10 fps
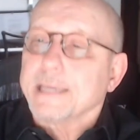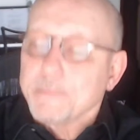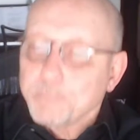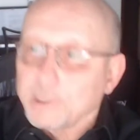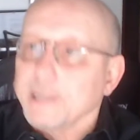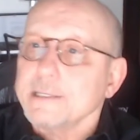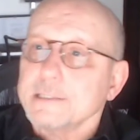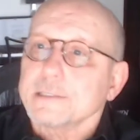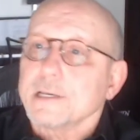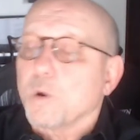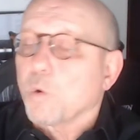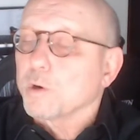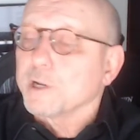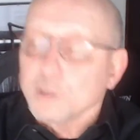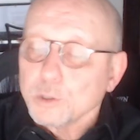in place
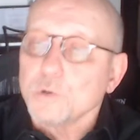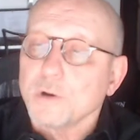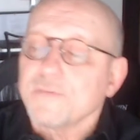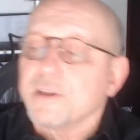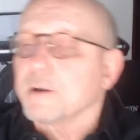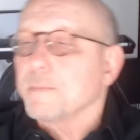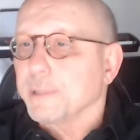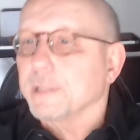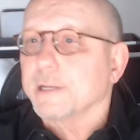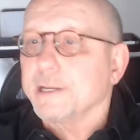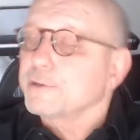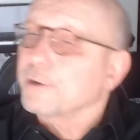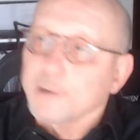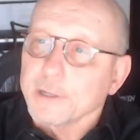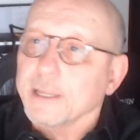or in lieu of their ability
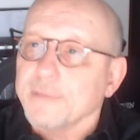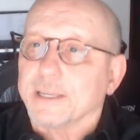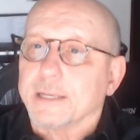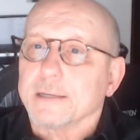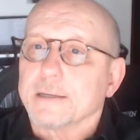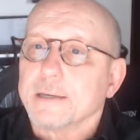to earn a living.